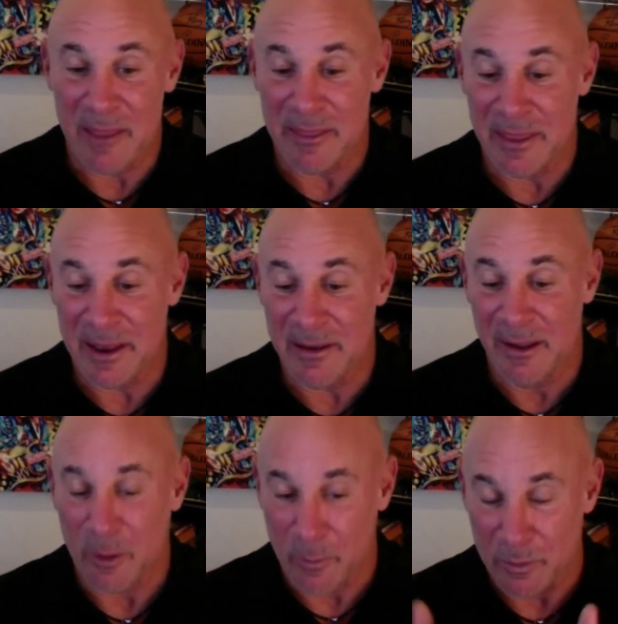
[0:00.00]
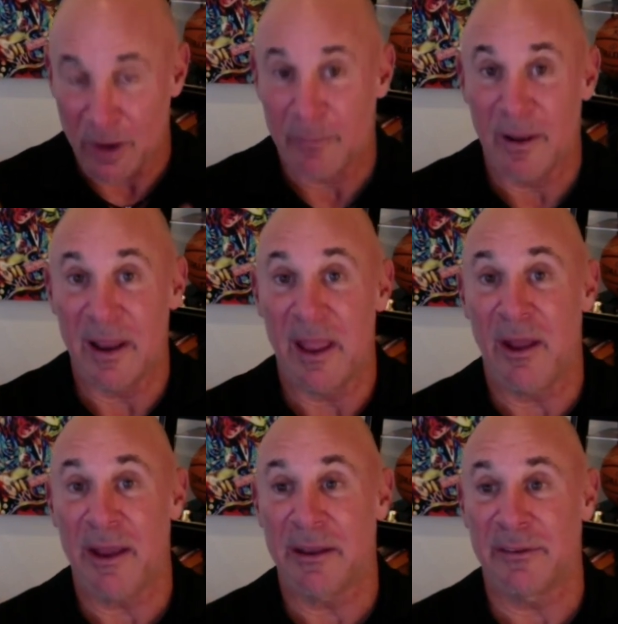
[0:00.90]
And then, we're talking about
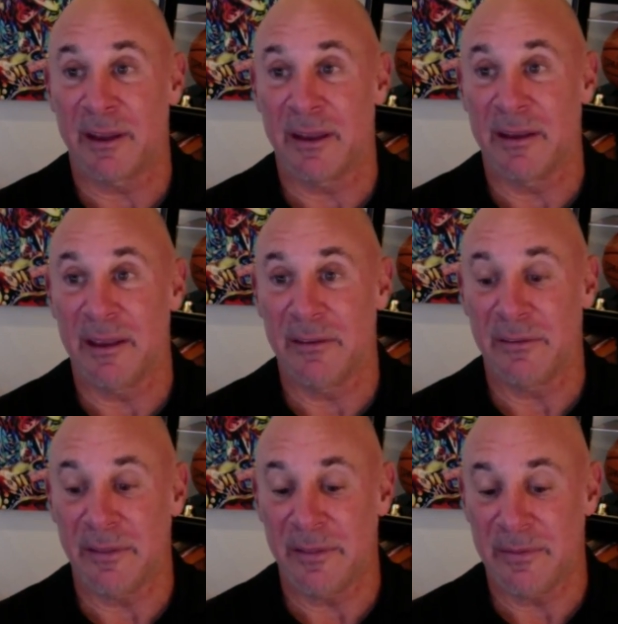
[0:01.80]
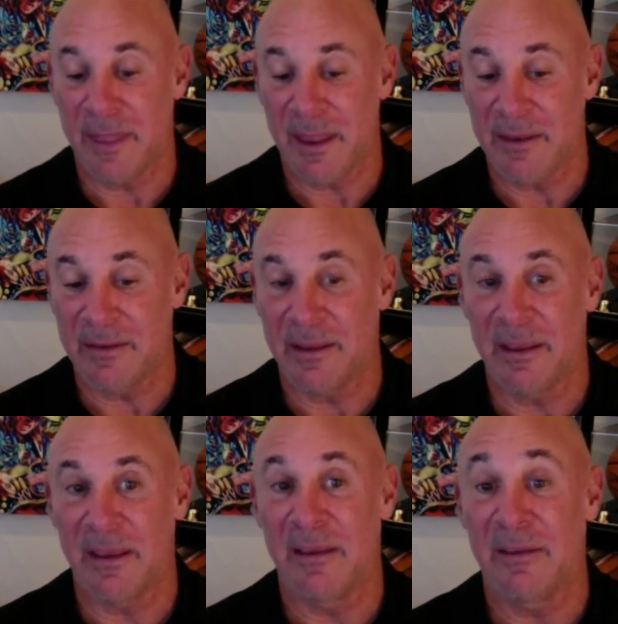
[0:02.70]
AI in a second, is then
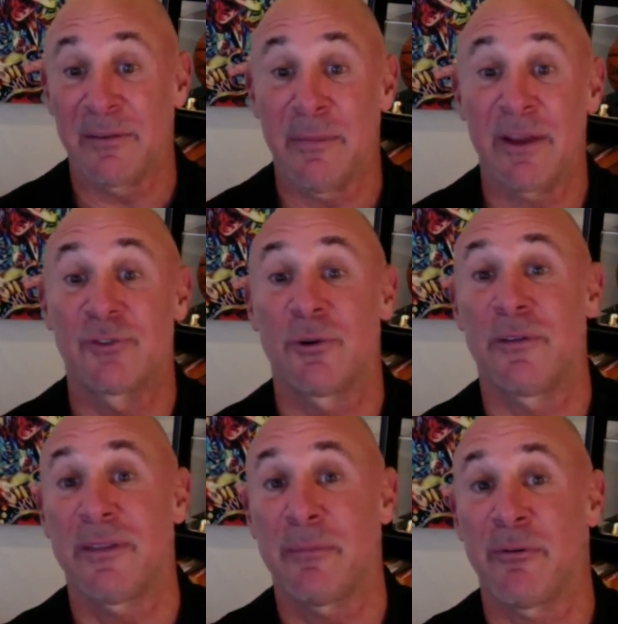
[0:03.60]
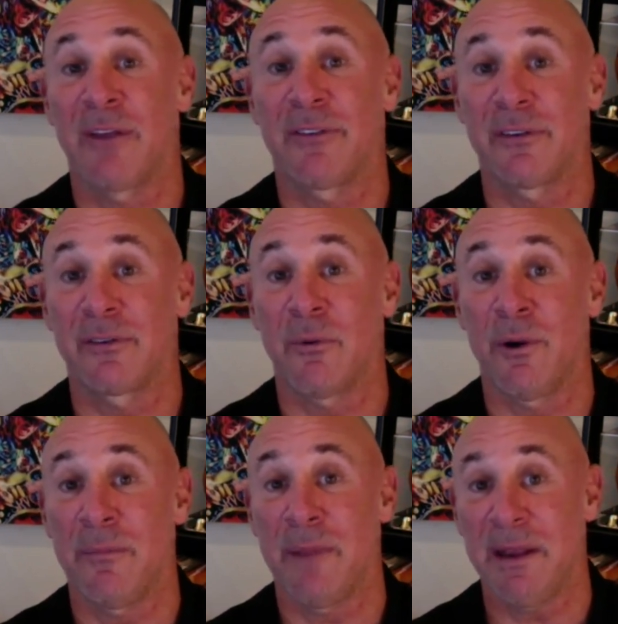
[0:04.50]
to make sure that the process is
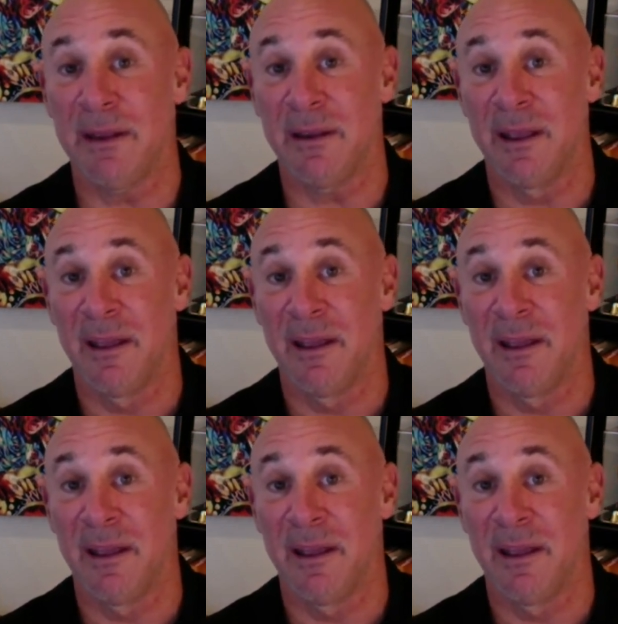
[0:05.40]
automated